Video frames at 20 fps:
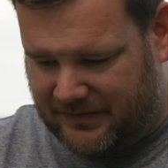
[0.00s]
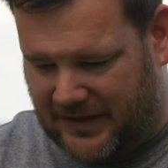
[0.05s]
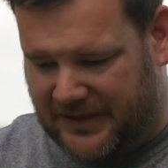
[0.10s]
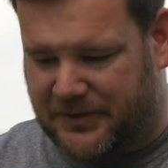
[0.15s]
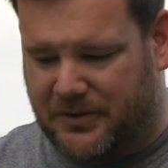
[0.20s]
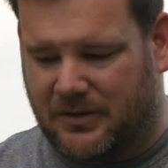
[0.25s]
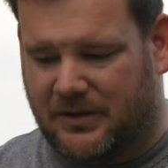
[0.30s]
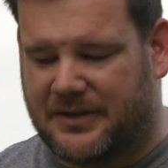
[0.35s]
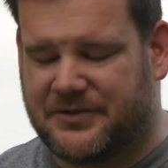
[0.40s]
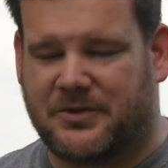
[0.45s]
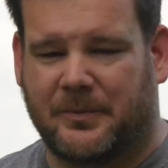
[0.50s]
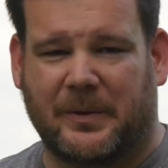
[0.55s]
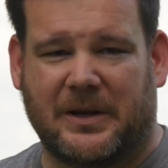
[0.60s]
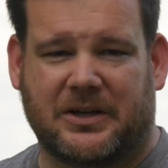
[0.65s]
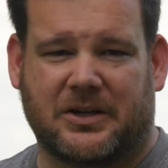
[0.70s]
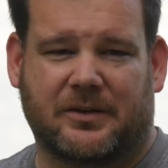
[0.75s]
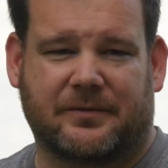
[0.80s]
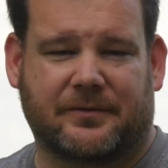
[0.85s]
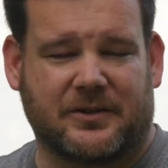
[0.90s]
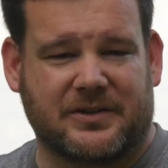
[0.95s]
Thank you to Laser
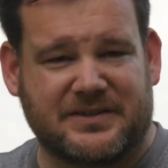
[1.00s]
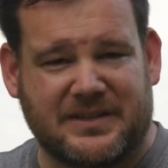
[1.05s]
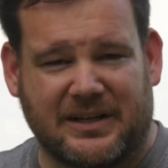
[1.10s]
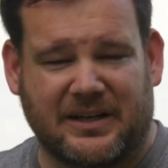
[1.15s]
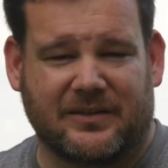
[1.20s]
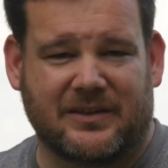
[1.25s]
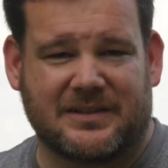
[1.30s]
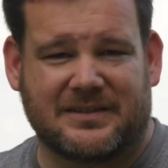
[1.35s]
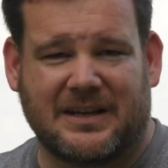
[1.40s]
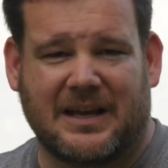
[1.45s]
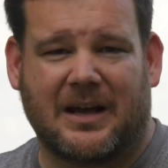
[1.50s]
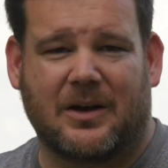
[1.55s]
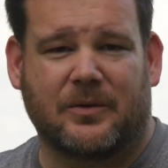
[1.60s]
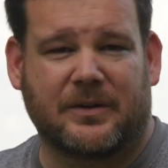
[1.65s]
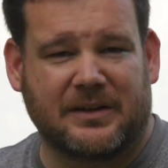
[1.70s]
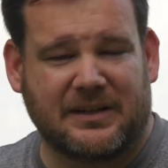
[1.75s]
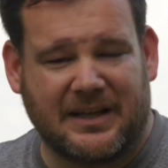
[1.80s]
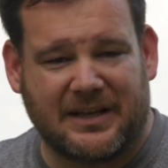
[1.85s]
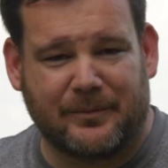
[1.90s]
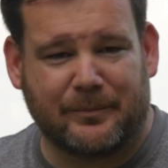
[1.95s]
Pecker for sending this out
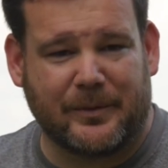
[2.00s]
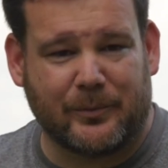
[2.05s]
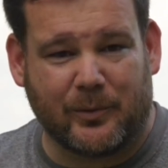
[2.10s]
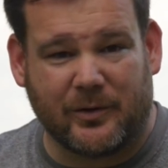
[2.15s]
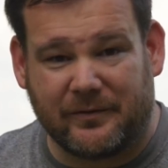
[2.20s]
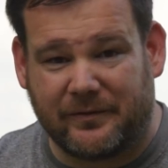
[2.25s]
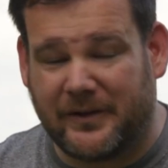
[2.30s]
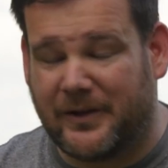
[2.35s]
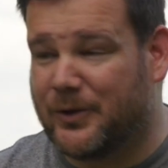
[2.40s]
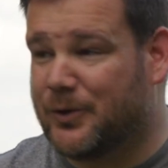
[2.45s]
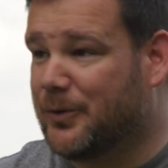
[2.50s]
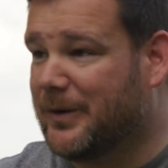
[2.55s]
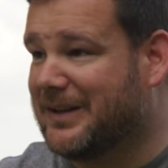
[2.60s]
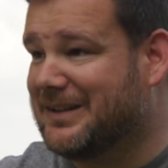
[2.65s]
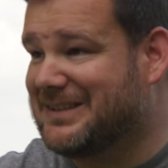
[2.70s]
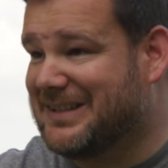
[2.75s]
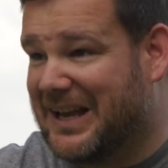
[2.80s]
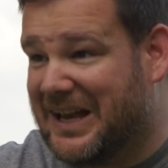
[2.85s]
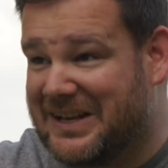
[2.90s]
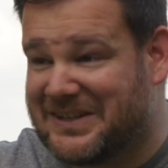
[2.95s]
and letting me review
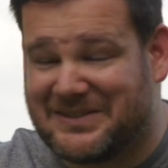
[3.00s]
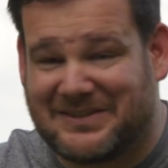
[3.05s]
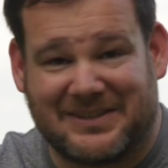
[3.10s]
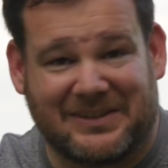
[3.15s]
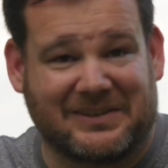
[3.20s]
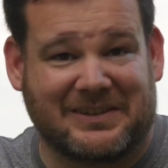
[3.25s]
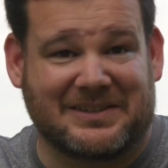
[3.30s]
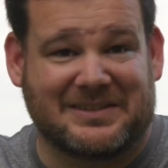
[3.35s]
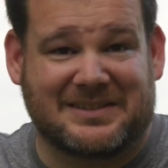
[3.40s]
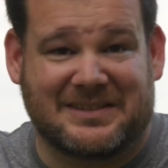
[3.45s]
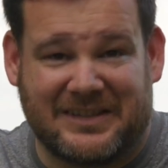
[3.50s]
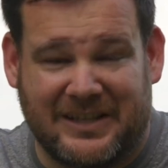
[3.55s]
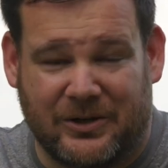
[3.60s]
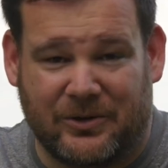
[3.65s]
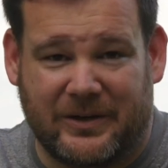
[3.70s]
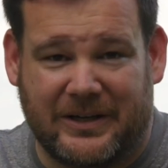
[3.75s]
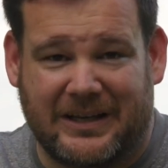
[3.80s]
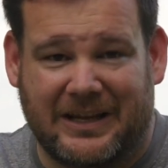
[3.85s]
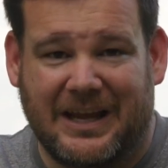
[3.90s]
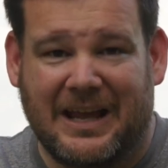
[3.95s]
and test this
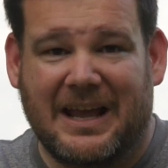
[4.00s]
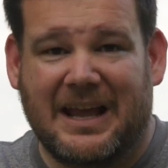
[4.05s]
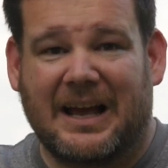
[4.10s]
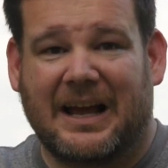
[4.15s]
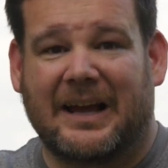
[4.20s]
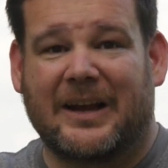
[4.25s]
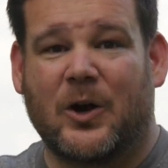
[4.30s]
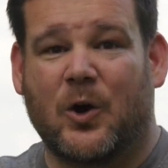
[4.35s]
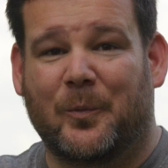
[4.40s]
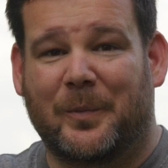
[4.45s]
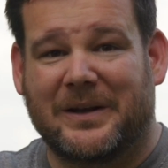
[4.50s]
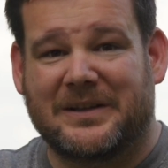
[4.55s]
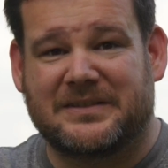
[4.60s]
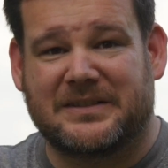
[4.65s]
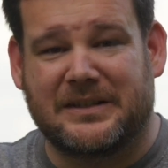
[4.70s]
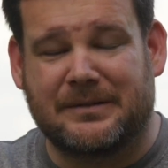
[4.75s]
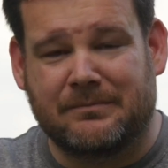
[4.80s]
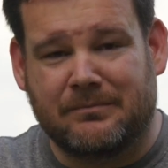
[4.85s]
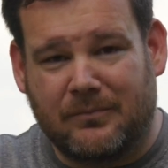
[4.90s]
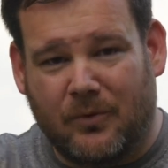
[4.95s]
theory. I hope I
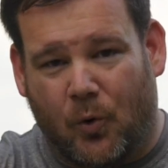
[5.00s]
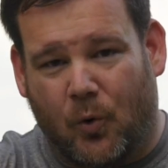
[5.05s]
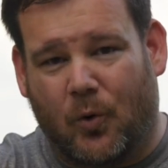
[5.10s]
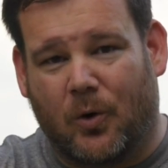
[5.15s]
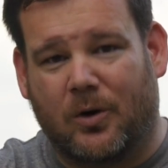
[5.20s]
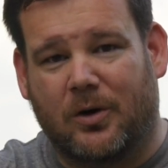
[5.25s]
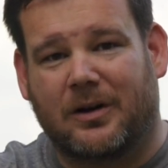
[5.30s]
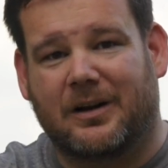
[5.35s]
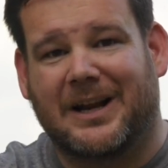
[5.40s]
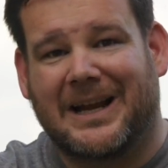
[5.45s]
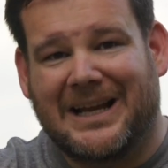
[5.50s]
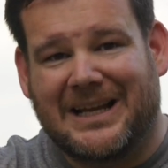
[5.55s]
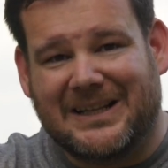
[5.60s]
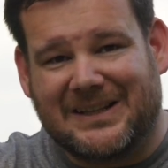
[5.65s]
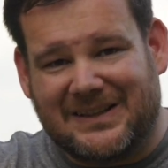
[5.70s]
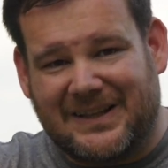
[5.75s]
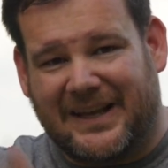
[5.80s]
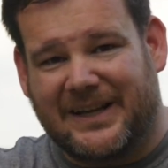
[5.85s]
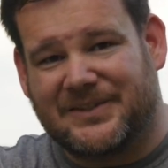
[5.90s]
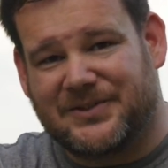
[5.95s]
see more
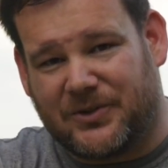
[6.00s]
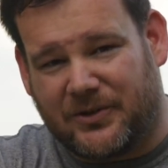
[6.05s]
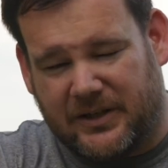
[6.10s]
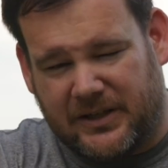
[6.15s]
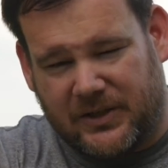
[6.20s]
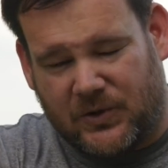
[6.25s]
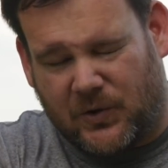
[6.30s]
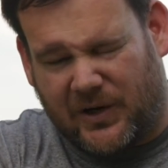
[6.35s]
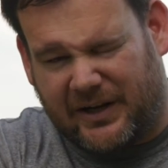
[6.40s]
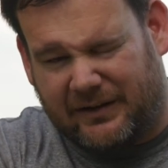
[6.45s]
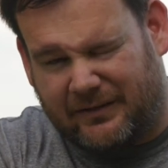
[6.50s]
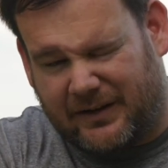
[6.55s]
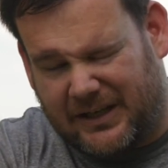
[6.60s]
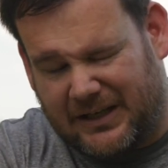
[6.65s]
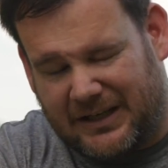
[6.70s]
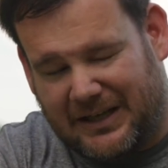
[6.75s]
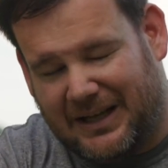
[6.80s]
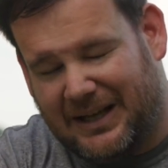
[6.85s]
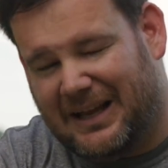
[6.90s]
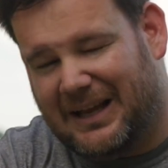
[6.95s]
laser
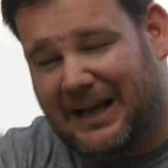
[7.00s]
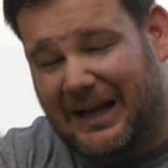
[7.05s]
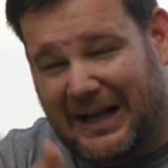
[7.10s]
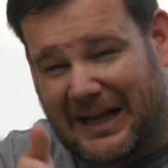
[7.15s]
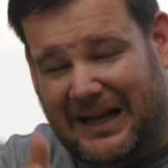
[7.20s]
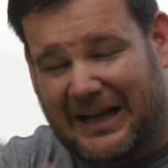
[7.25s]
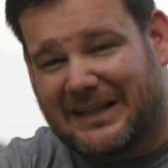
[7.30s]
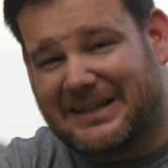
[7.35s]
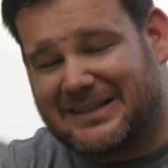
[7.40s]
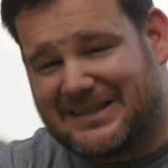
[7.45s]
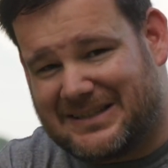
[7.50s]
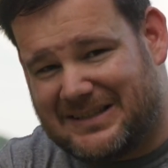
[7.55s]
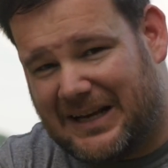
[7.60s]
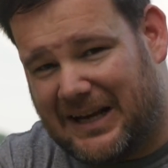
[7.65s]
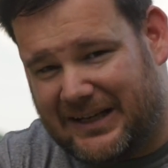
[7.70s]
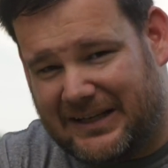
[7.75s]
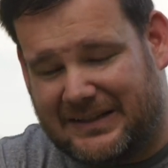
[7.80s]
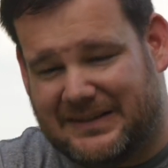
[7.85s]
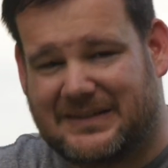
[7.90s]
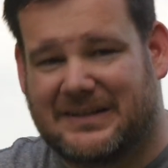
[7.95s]
engraving on
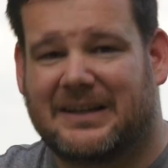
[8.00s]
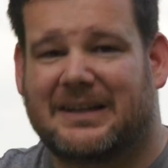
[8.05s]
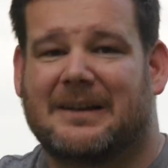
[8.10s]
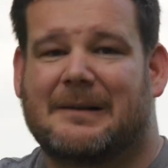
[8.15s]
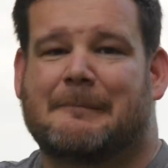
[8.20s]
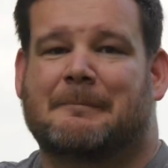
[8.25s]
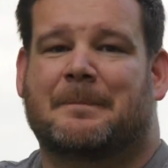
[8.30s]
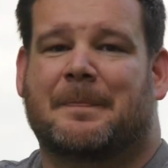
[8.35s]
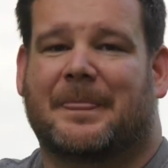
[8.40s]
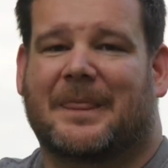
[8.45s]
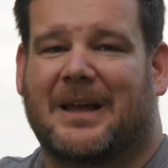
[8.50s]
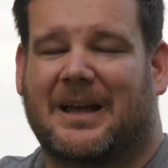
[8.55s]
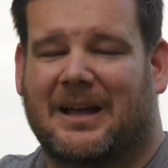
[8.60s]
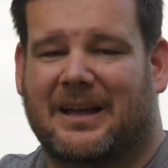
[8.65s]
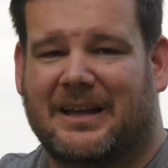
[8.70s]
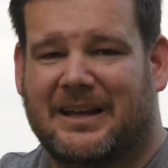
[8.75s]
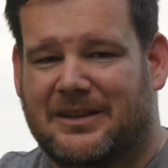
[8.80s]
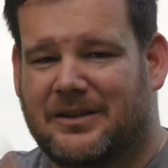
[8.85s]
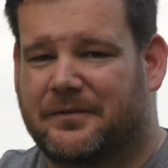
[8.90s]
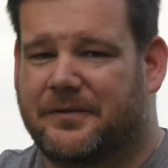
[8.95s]
site uh,
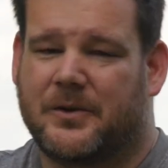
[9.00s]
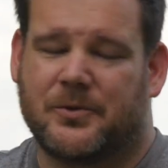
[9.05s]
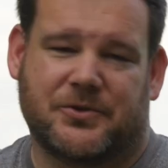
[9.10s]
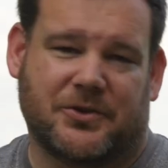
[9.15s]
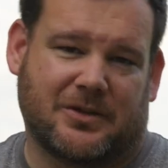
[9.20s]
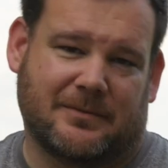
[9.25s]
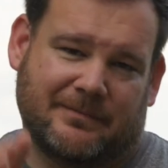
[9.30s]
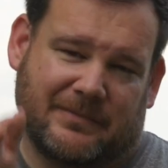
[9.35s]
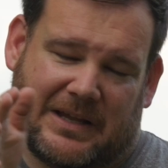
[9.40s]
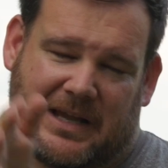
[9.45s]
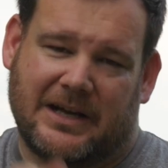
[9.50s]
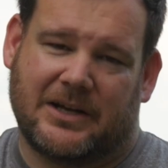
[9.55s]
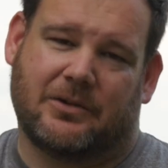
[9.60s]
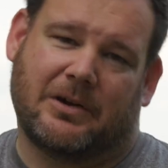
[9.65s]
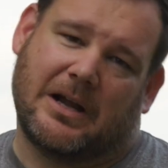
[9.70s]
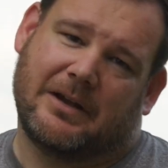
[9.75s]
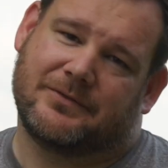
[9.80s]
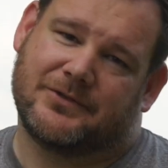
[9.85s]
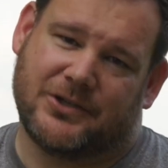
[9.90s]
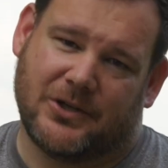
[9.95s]
in the future at
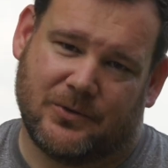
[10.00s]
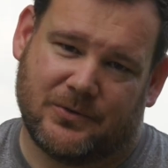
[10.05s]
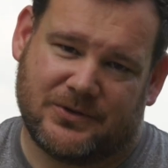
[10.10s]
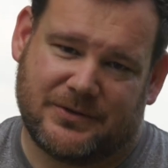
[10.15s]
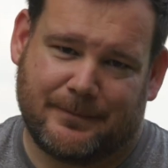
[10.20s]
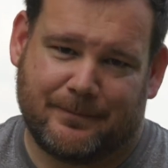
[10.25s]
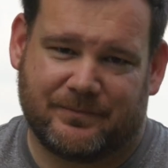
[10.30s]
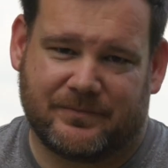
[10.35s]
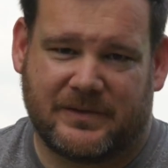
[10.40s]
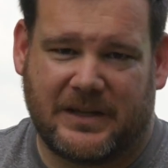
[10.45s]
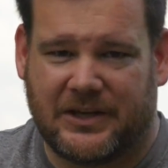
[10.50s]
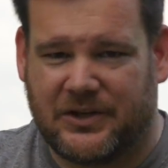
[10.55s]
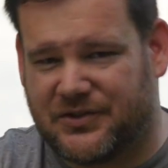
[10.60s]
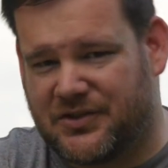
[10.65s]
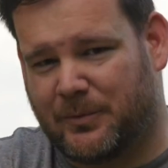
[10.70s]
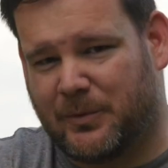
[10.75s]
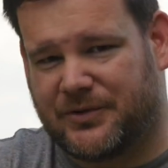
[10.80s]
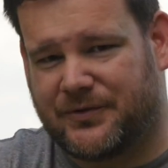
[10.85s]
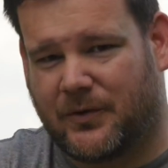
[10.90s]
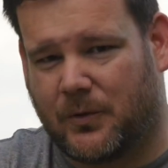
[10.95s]
craft shows. Thank you
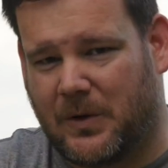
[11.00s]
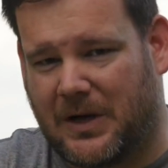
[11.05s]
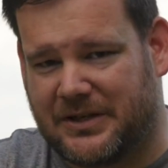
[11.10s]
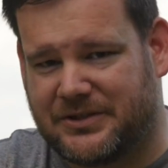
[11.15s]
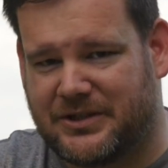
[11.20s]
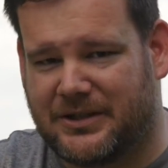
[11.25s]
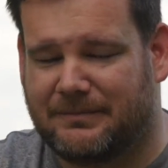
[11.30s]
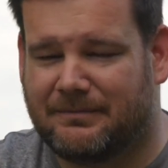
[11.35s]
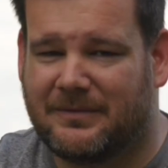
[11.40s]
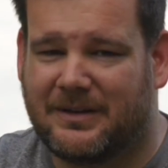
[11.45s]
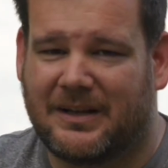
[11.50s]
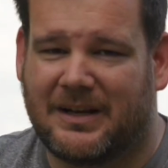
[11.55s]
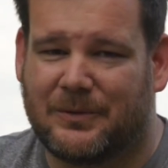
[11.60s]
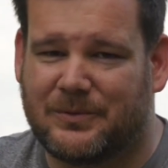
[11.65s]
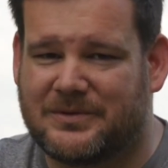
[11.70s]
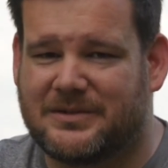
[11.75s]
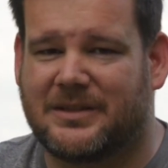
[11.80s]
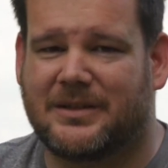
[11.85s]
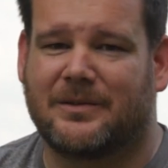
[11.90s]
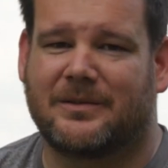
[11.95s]
so much for watching, and I
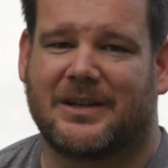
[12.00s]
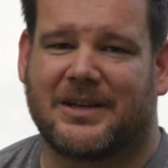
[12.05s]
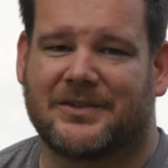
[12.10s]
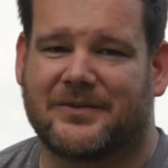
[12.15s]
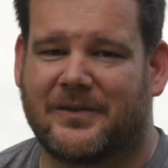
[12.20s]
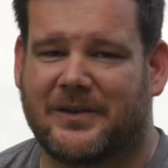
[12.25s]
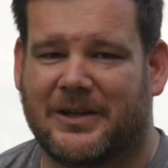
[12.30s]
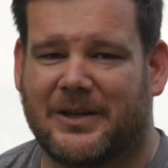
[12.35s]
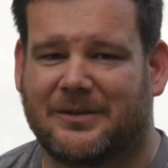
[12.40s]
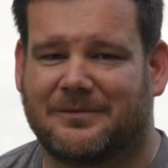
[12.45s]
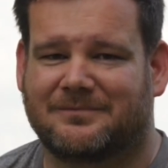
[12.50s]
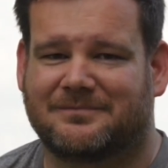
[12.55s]
will see you in the next video.